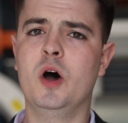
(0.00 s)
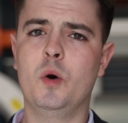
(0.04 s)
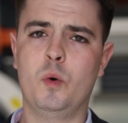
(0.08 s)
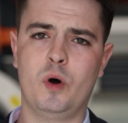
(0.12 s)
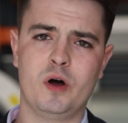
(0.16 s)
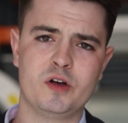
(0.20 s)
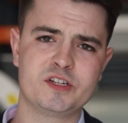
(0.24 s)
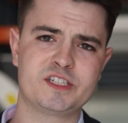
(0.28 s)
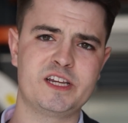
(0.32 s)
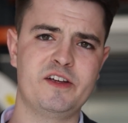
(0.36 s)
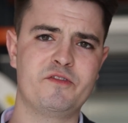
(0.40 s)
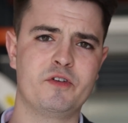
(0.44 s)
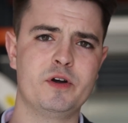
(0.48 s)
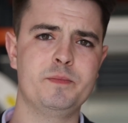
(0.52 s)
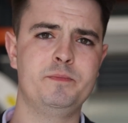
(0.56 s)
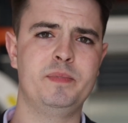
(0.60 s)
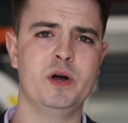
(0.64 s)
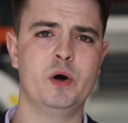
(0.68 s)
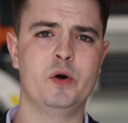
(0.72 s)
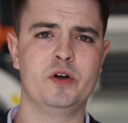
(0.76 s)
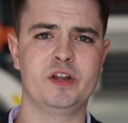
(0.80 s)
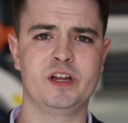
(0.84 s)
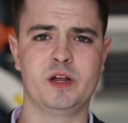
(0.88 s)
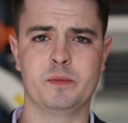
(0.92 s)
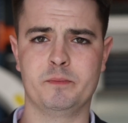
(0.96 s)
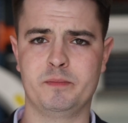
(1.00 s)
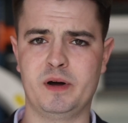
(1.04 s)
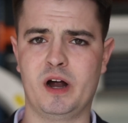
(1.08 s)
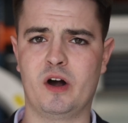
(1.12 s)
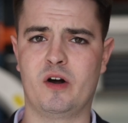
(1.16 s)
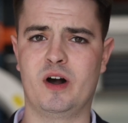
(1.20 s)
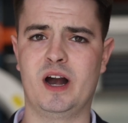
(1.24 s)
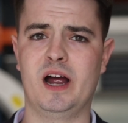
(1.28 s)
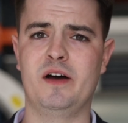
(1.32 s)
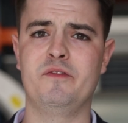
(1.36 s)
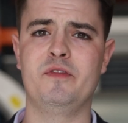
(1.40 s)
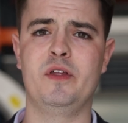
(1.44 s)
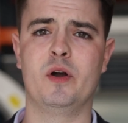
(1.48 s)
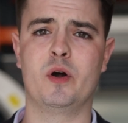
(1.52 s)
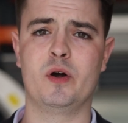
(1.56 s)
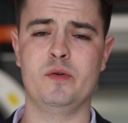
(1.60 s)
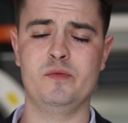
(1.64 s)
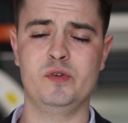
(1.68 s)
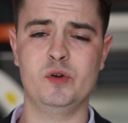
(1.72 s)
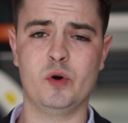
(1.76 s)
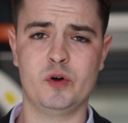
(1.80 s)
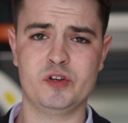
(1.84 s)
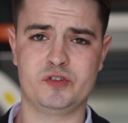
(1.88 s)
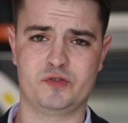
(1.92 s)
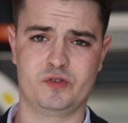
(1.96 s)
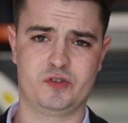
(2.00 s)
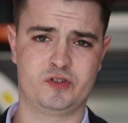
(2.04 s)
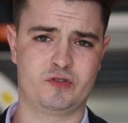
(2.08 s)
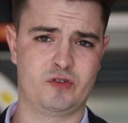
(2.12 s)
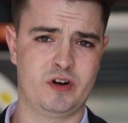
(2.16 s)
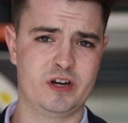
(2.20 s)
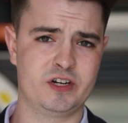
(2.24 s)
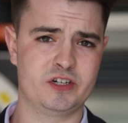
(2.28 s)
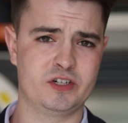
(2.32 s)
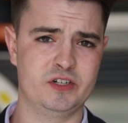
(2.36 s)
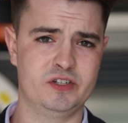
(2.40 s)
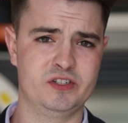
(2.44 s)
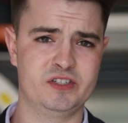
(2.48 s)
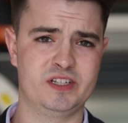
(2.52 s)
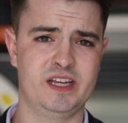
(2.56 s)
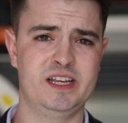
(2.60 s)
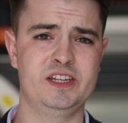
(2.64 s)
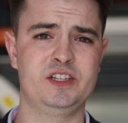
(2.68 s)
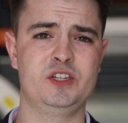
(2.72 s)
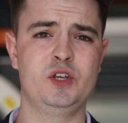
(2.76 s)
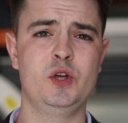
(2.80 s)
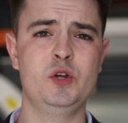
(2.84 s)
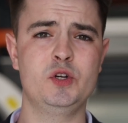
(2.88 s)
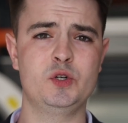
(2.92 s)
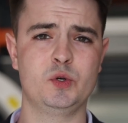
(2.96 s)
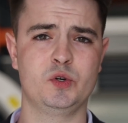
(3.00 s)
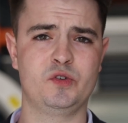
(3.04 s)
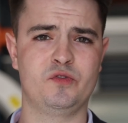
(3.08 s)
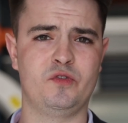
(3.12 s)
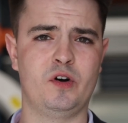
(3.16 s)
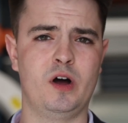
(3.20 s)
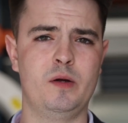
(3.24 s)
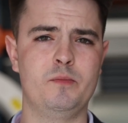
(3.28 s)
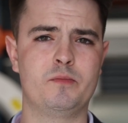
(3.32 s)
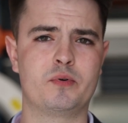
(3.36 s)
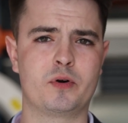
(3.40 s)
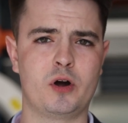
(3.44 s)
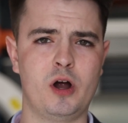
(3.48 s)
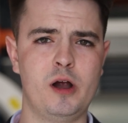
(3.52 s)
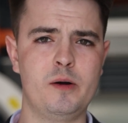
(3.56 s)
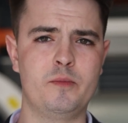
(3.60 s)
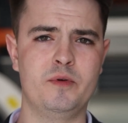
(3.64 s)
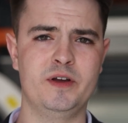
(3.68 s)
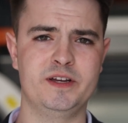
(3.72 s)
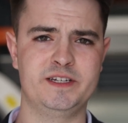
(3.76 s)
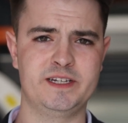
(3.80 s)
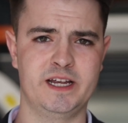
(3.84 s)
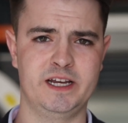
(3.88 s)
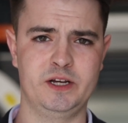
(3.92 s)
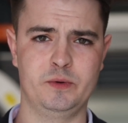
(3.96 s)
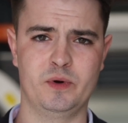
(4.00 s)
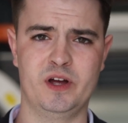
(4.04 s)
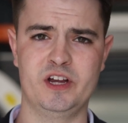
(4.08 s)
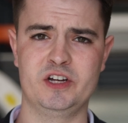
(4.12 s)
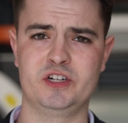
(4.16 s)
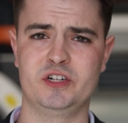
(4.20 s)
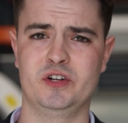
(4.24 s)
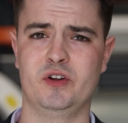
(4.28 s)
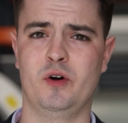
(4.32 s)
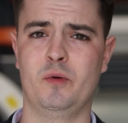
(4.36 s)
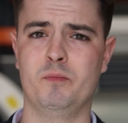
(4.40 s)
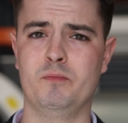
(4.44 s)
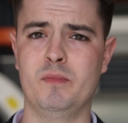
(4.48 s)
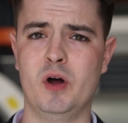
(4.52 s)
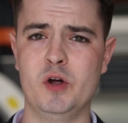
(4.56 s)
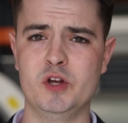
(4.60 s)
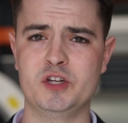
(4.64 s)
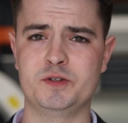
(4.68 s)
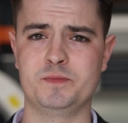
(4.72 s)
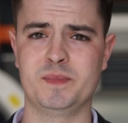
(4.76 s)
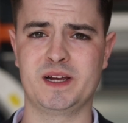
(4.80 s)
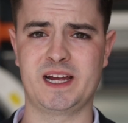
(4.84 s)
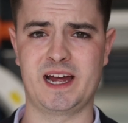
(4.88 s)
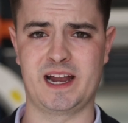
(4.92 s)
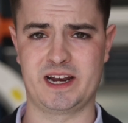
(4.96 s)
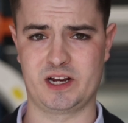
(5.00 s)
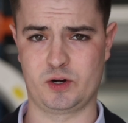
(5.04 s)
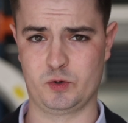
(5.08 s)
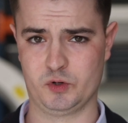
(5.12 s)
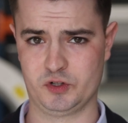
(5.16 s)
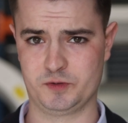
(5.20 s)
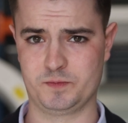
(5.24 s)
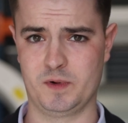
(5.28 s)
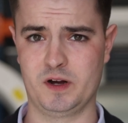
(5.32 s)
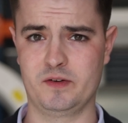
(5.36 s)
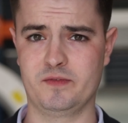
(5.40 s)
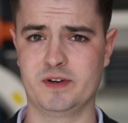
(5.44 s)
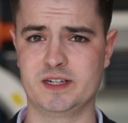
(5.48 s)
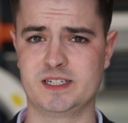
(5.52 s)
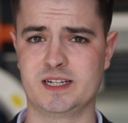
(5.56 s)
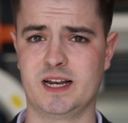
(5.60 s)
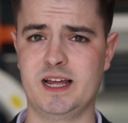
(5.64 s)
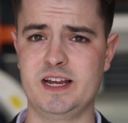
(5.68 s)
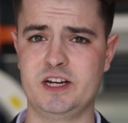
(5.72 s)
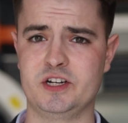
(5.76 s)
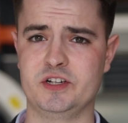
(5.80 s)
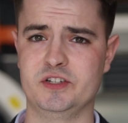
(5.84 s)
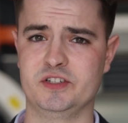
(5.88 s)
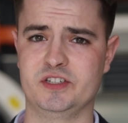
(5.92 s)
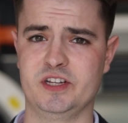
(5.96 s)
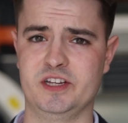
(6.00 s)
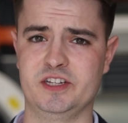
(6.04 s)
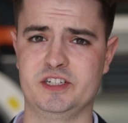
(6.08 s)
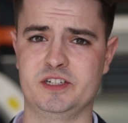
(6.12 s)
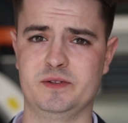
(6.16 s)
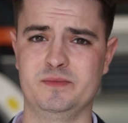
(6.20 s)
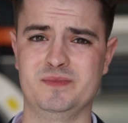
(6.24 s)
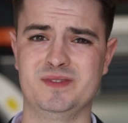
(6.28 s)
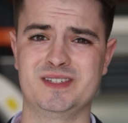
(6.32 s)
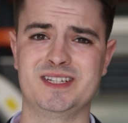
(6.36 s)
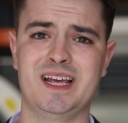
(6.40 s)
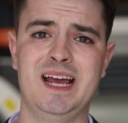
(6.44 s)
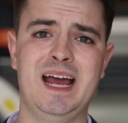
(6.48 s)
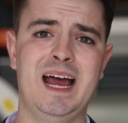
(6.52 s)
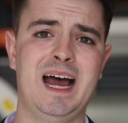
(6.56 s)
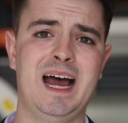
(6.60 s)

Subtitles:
Whilst every building and borough have their own noise restrictions, it's usual to find primary attenuation on most mechanical smoke ventilation systems,